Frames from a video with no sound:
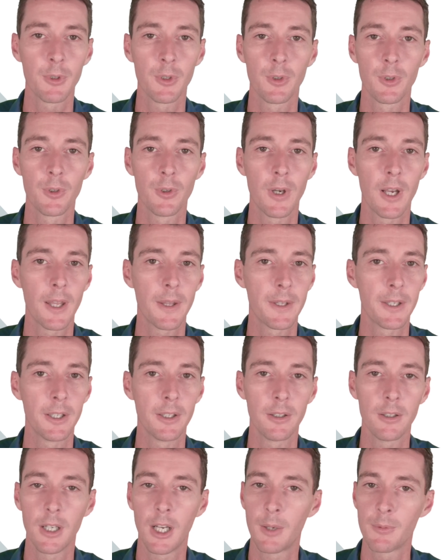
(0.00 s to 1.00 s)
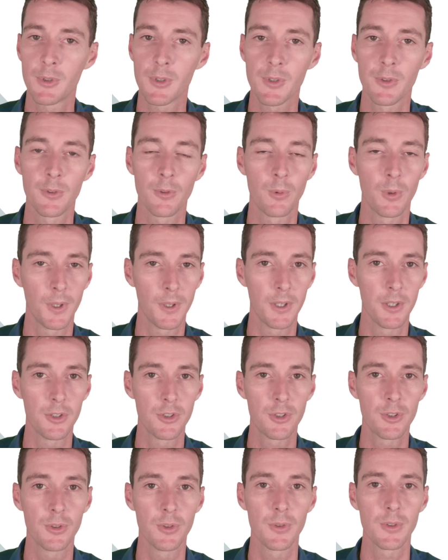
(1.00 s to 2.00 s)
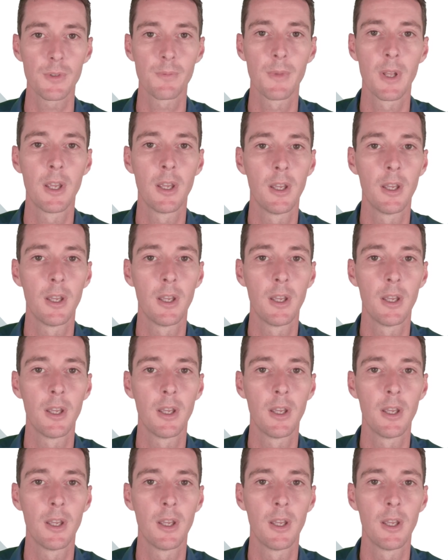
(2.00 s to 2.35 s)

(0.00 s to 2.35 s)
going to go out there, I'm just going to wear these shoes.